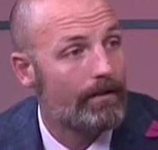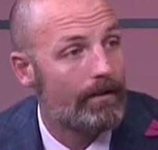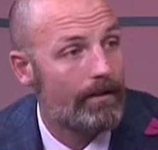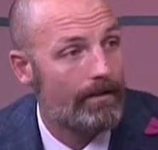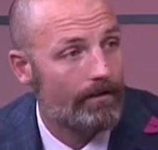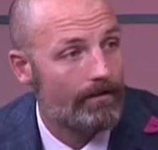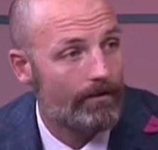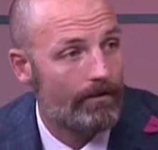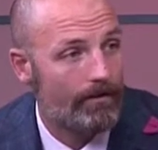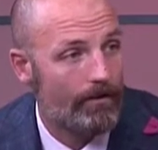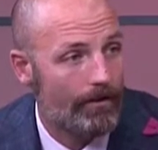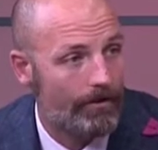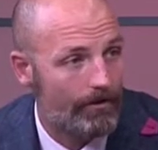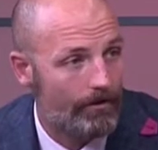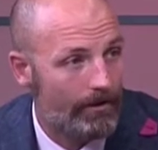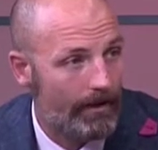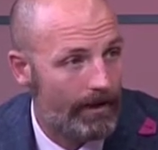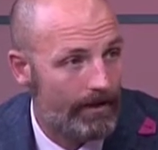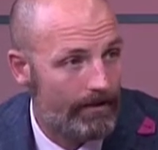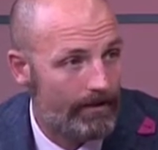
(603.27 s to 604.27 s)
and if they're
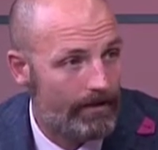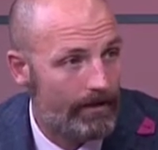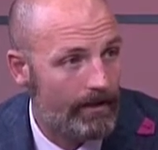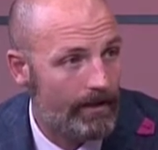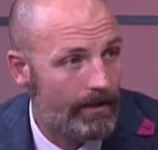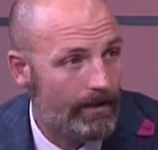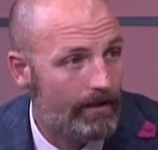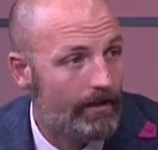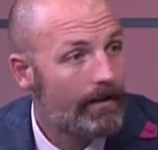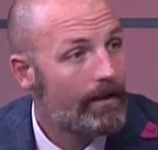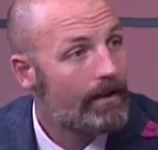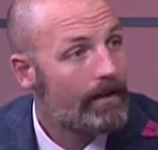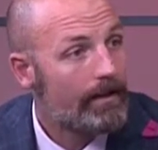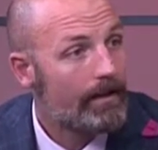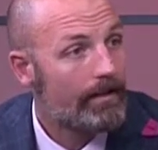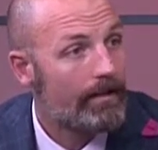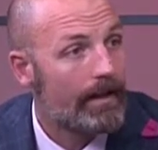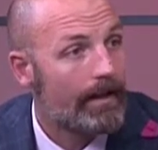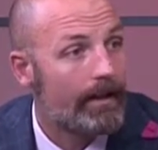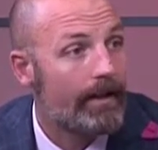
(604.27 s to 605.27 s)
under 18,
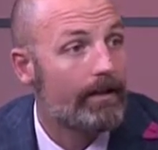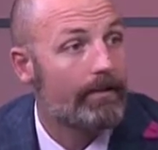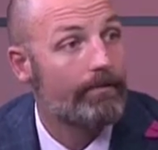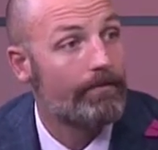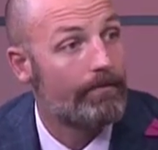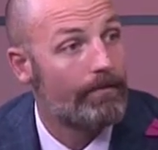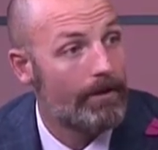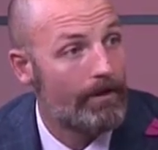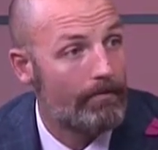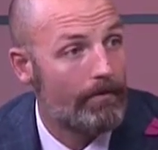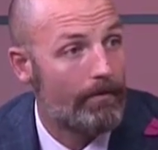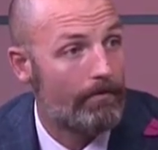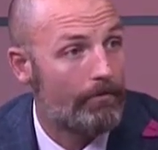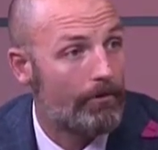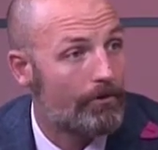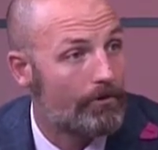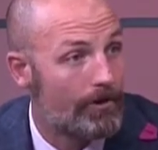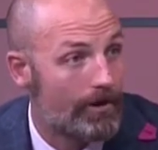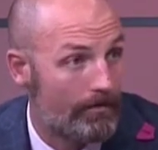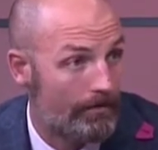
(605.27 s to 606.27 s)
they get a free
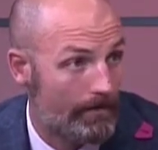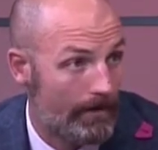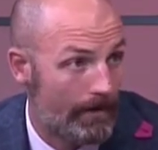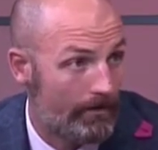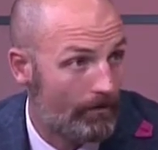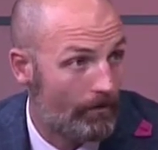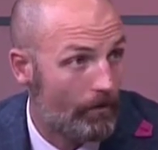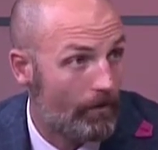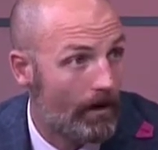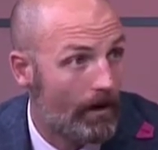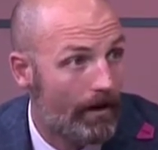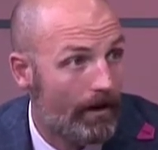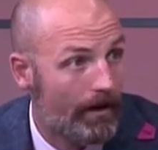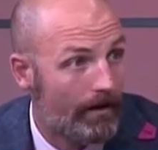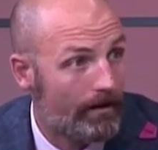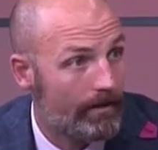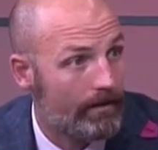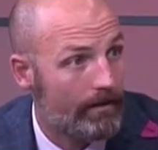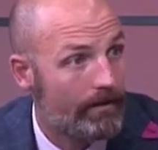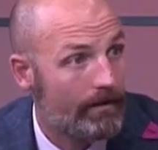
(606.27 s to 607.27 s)
membership at the
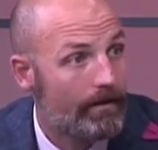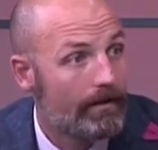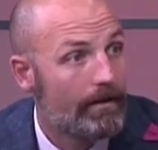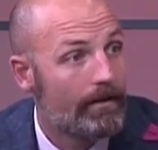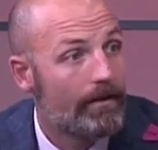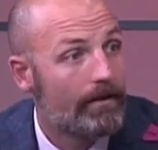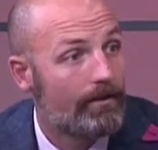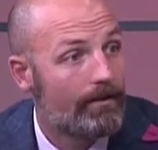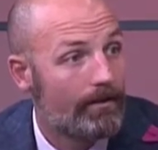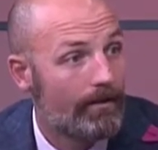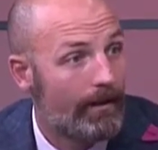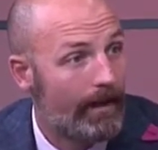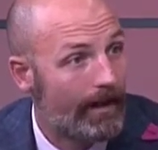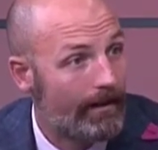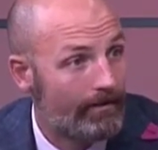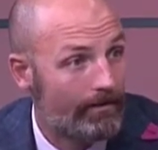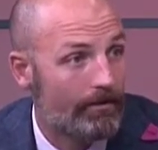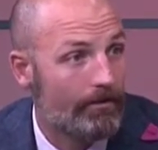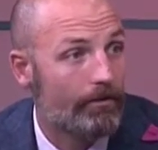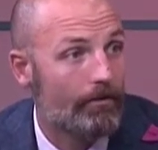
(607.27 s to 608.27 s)
Y. So
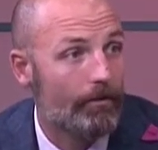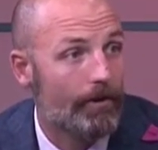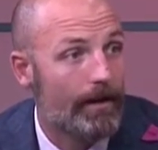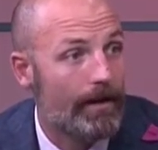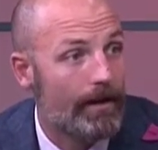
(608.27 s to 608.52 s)
that's a great.